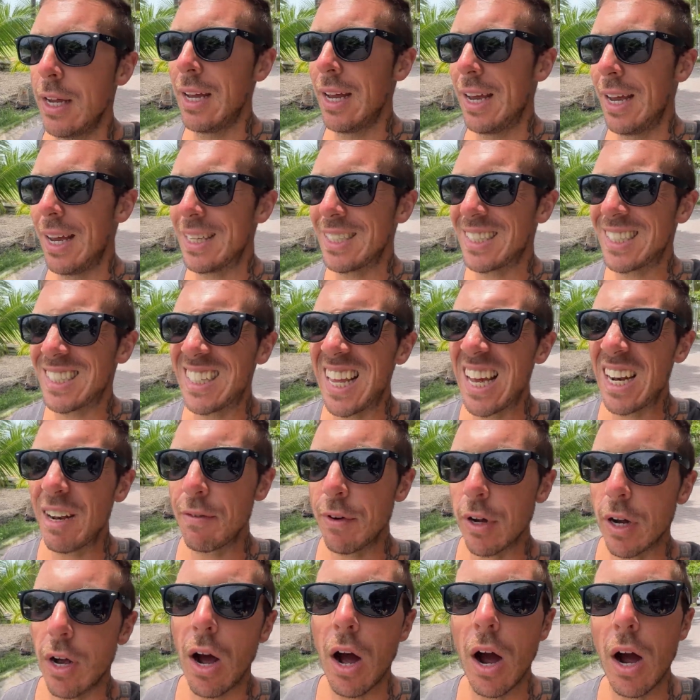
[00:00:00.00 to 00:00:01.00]
instead of
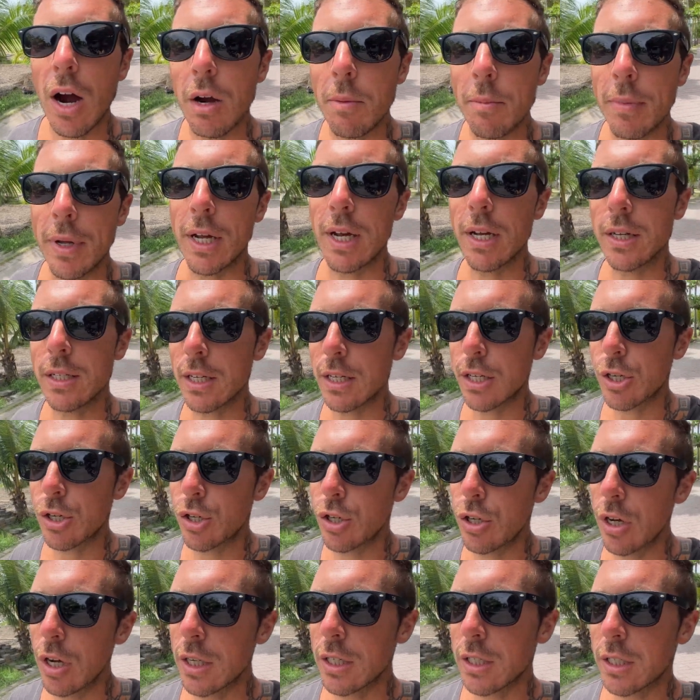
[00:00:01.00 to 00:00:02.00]
a car, because it's
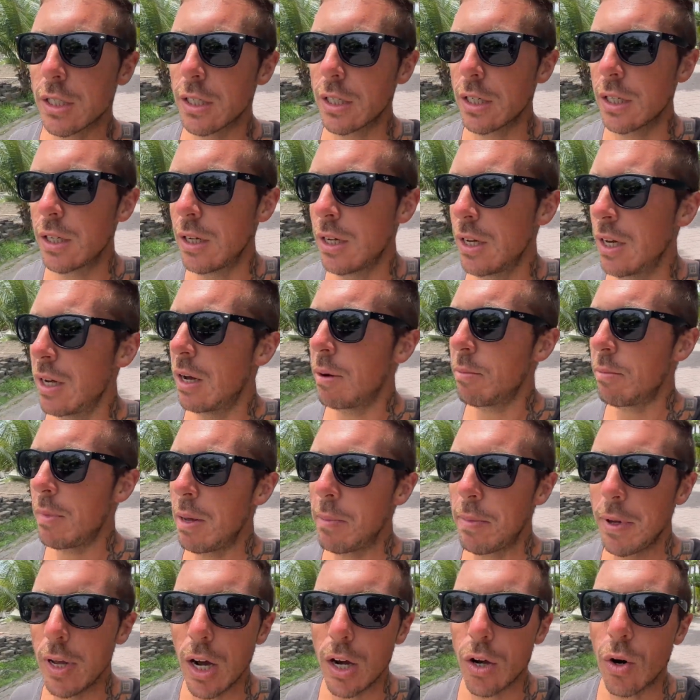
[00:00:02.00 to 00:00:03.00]
just
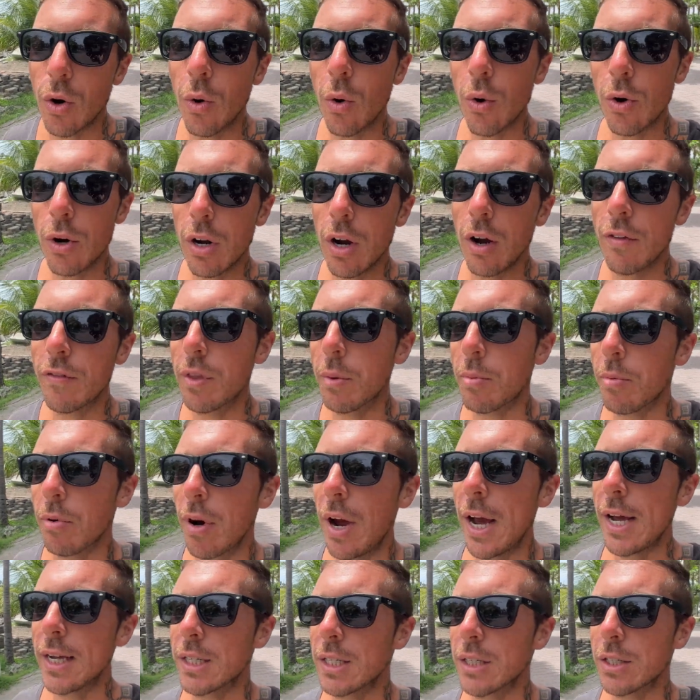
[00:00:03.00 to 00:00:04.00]
maybe a quarter of the
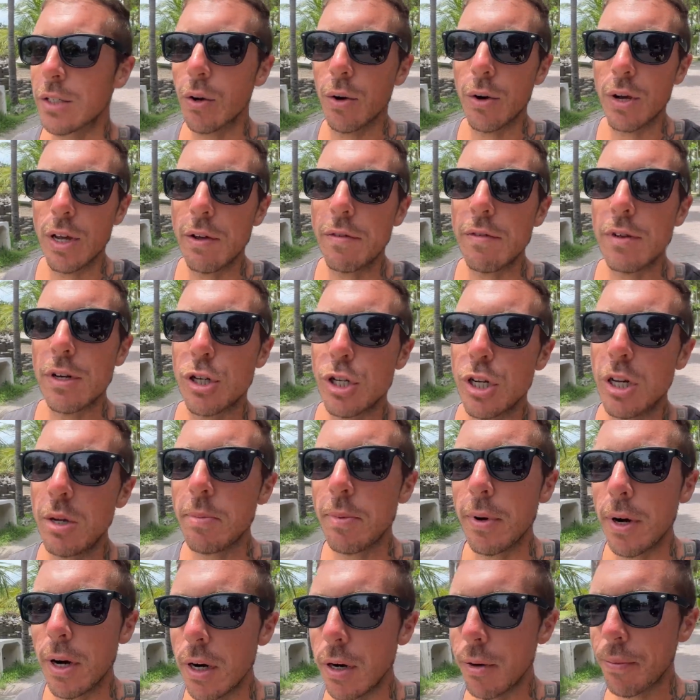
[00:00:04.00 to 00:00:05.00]
price or even
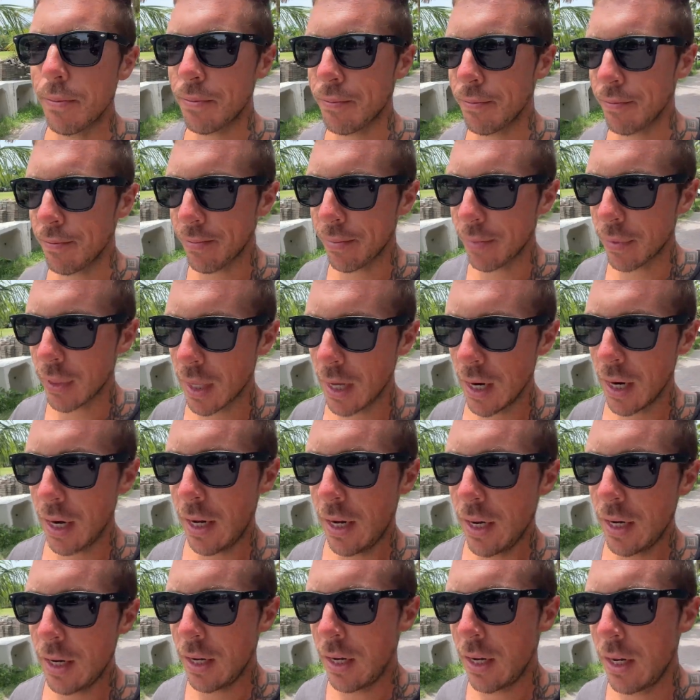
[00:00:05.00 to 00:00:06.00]
cheaper.
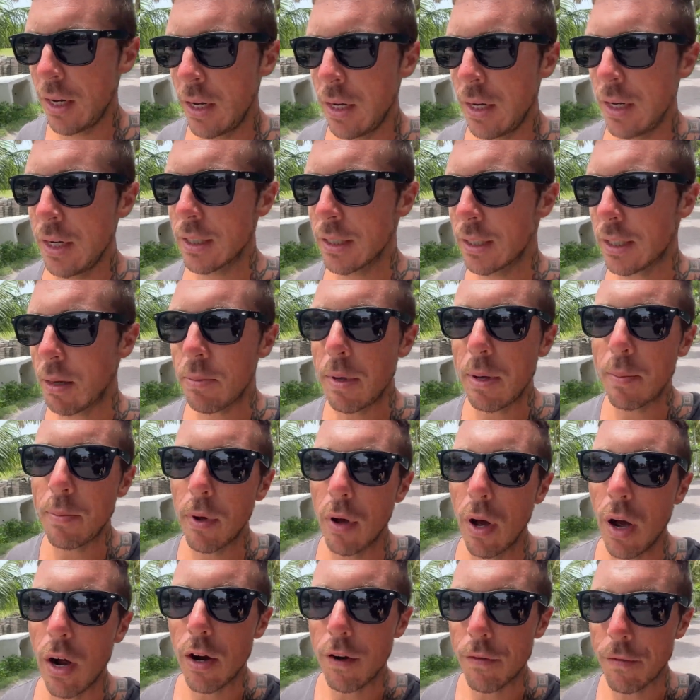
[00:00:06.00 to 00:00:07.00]
Some people
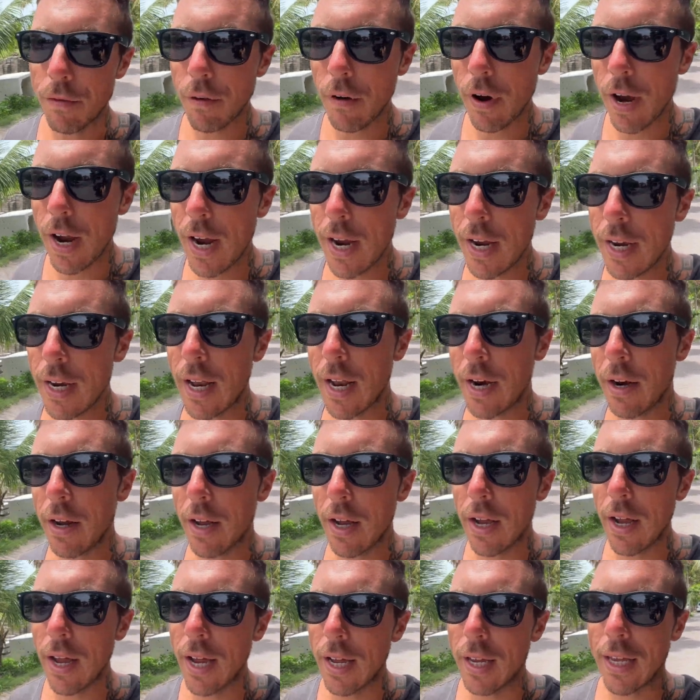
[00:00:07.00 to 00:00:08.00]
are afraid, and
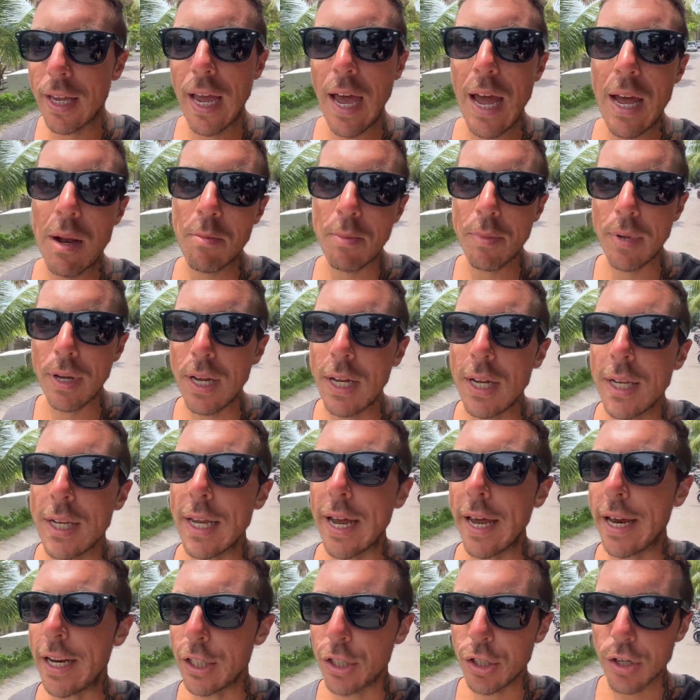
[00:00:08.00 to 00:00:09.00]
it can be
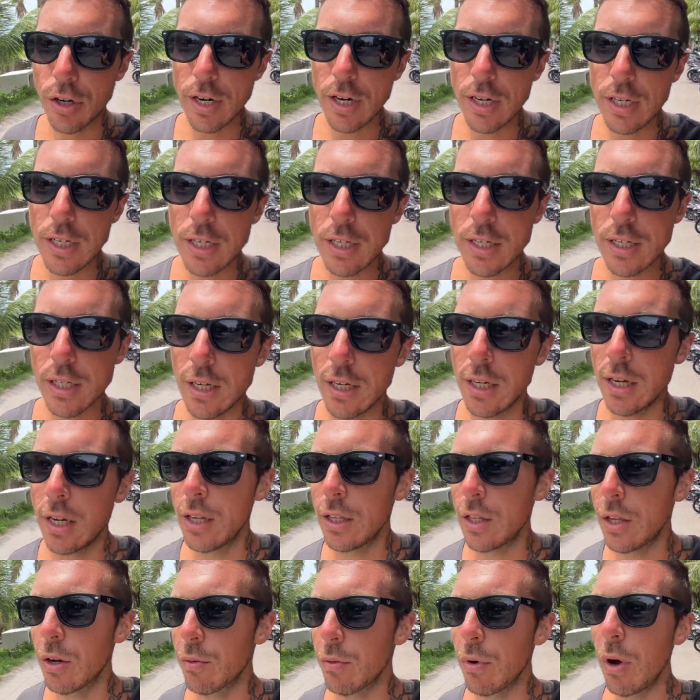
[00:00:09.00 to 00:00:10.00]
dangerous.
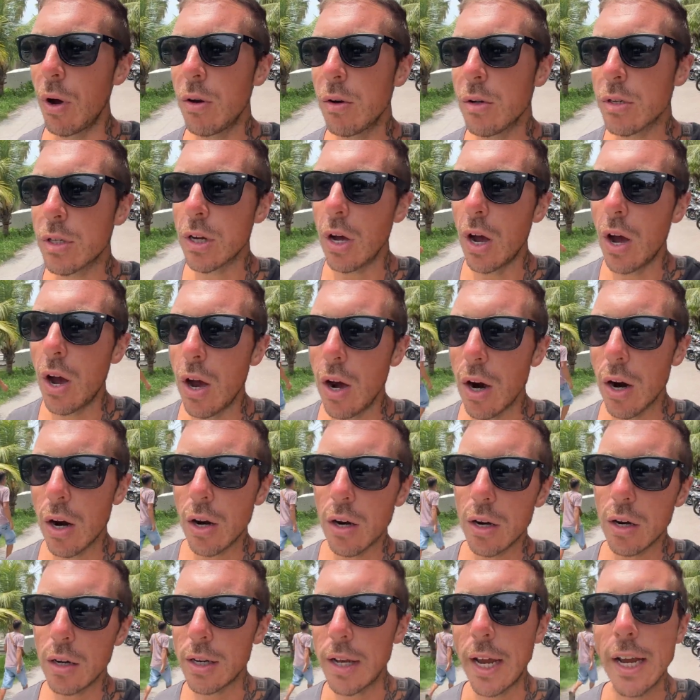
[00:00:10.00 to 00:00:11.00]
The roads
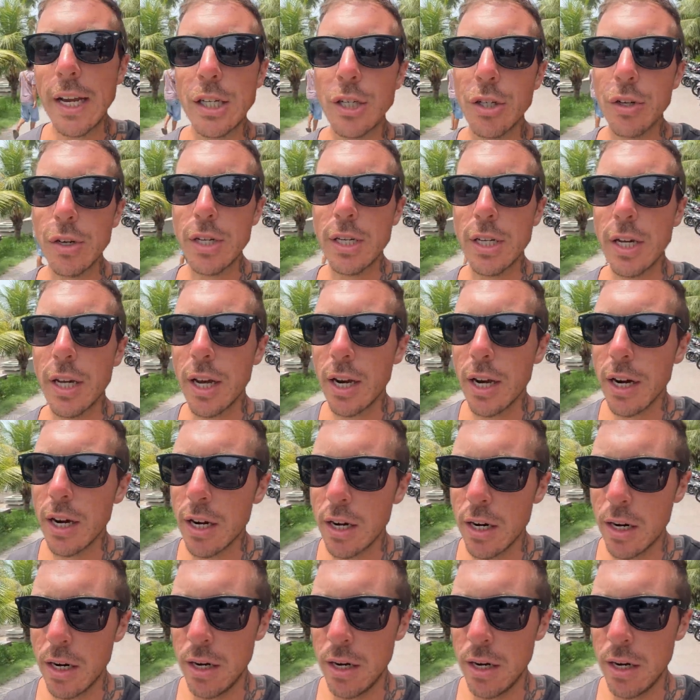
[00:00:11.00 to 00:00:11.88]
are dangerous here,